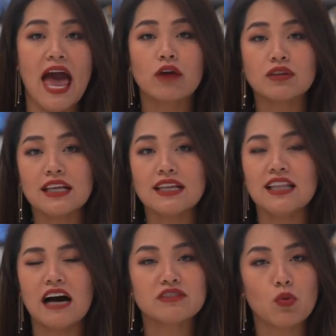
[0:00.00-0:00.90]
elderly
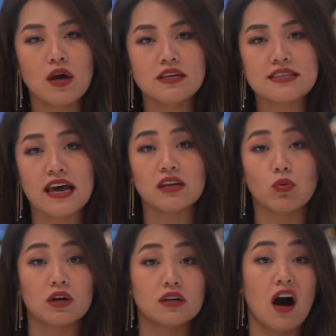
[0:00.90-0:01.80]
loved ones that
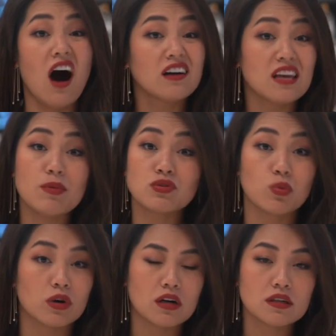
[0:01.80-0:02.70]
were unable to
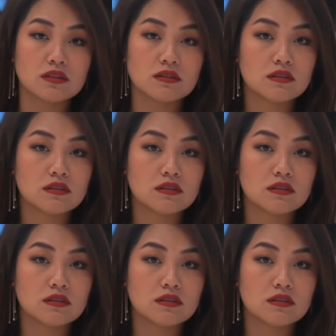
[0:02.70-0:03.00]
work.